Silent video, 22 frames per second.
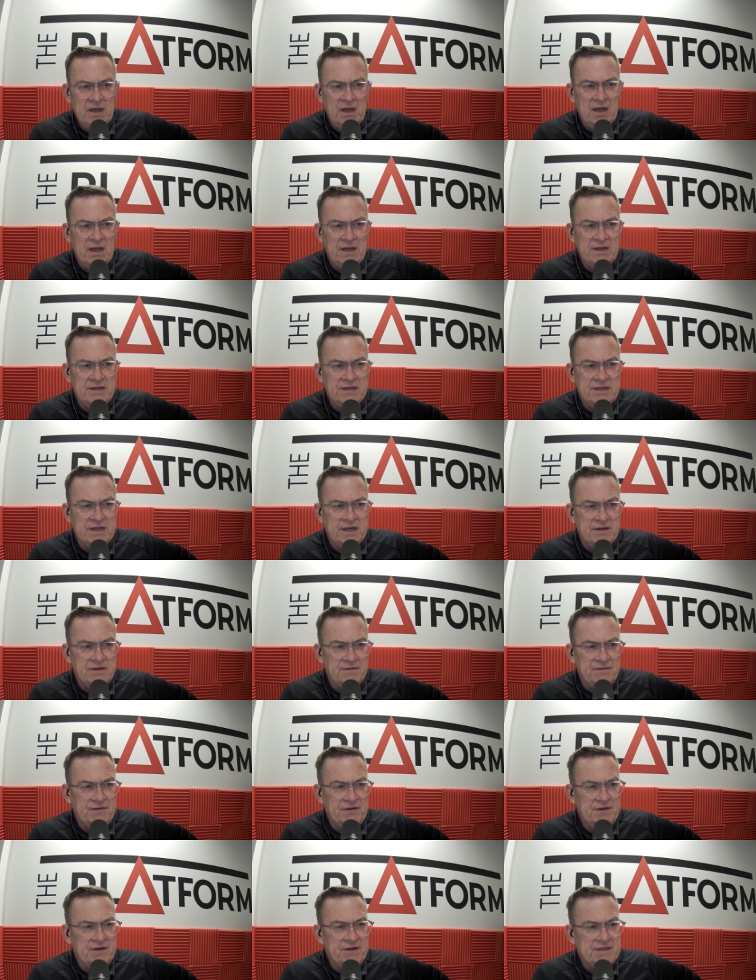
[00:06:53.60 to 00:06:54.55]
uh, New
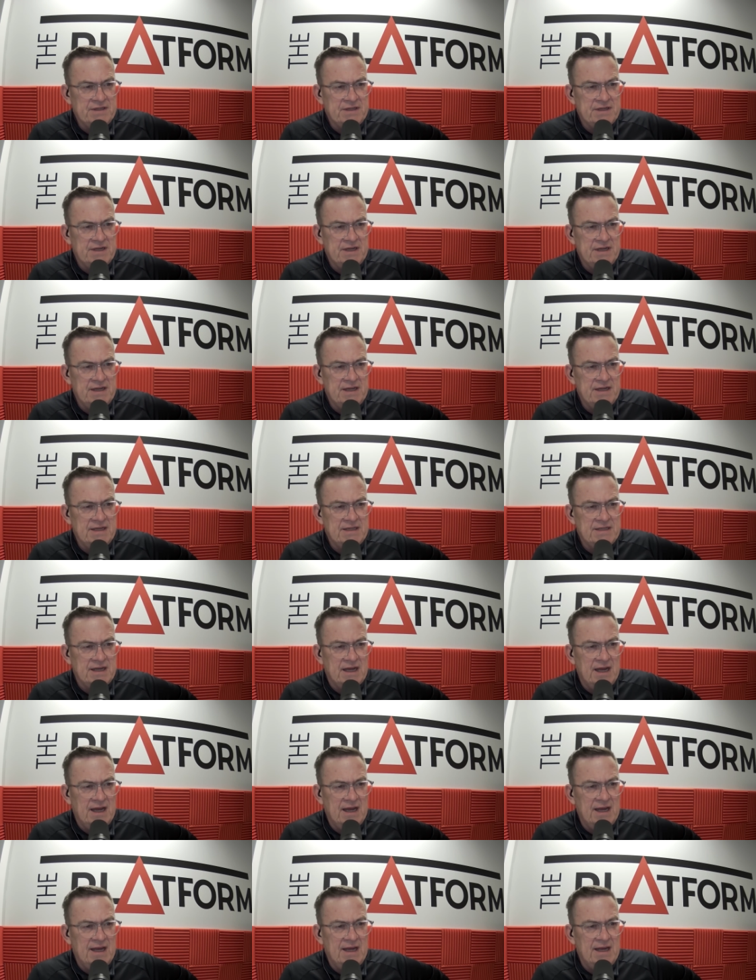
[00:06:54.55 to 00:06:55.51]
Zealand First is
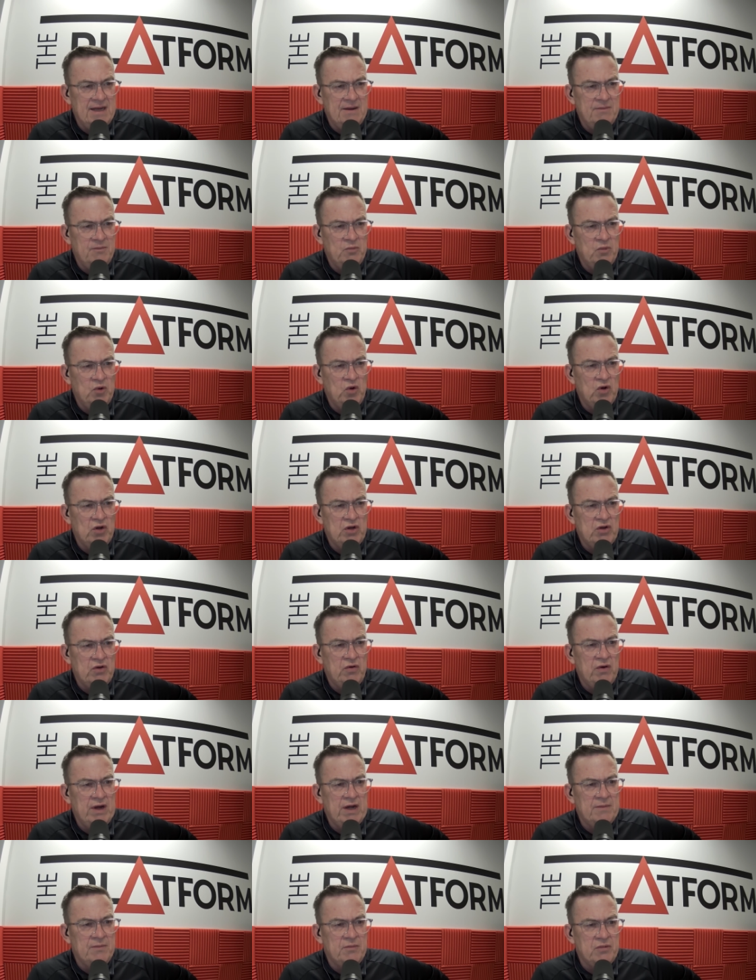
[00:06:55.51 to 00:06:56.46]
a more
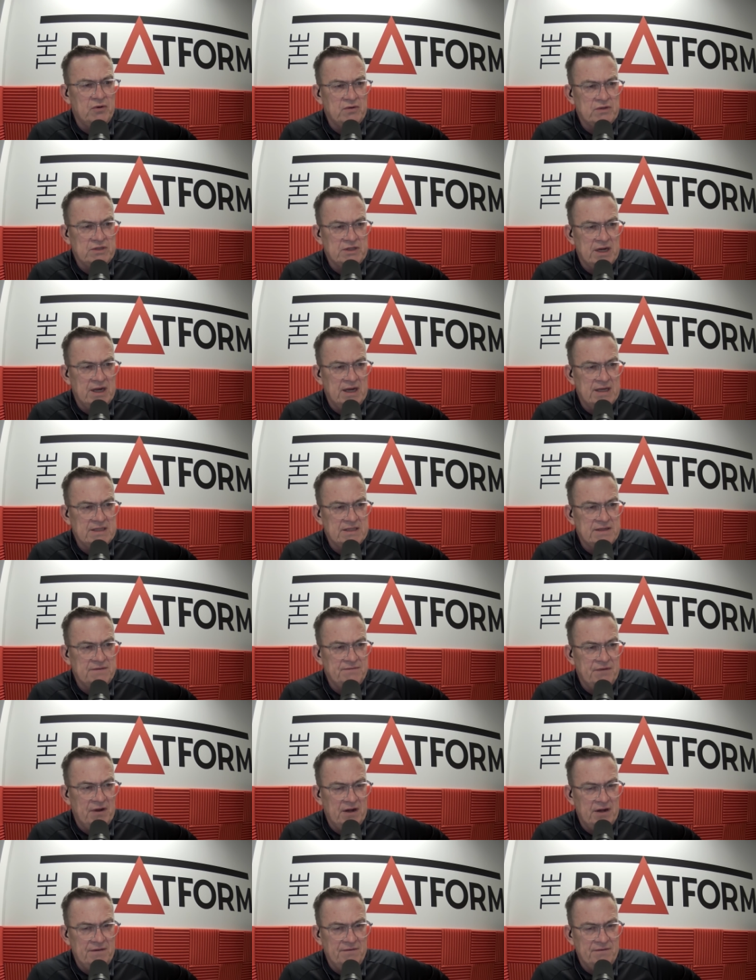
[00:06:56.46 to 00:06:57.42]
credible chance
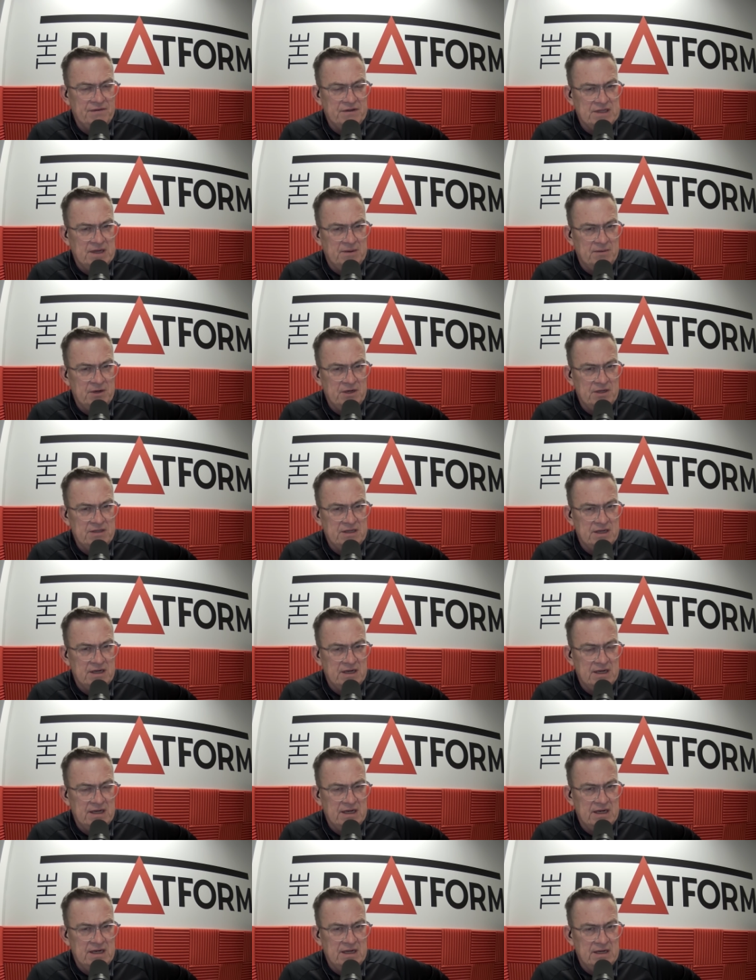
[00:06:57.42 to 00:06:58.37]
of voting for someone who's going
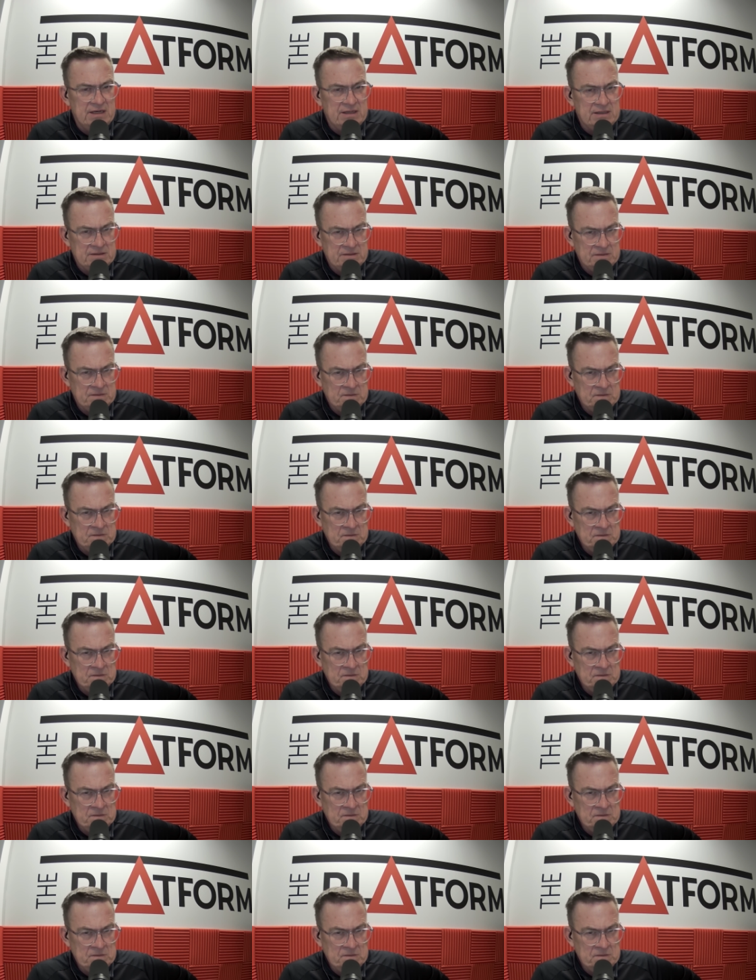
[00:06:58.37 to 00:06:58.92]
to get in.